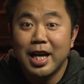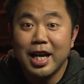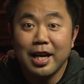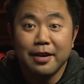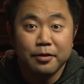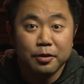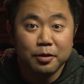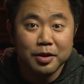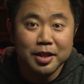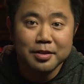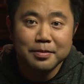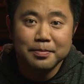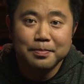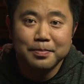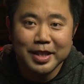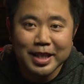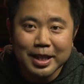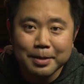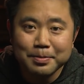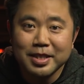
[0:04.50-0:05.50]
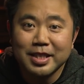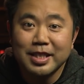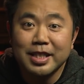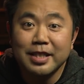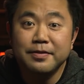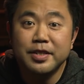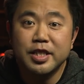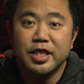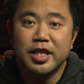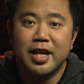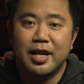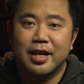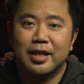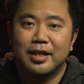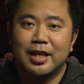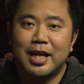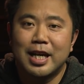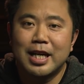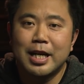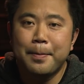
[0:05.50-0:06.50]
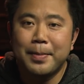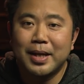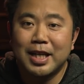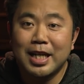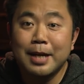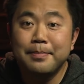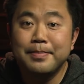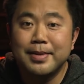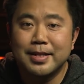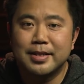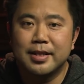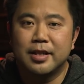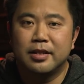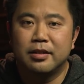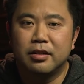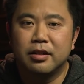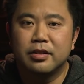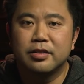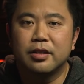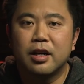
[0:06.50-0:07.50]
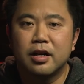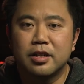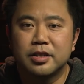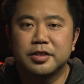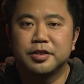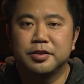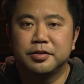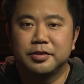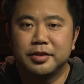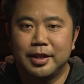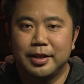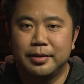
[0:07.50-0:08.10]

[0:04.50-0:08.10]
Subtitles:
Hey everyone, my name is Stephen Chang and I'm a game designer on the Hearthstone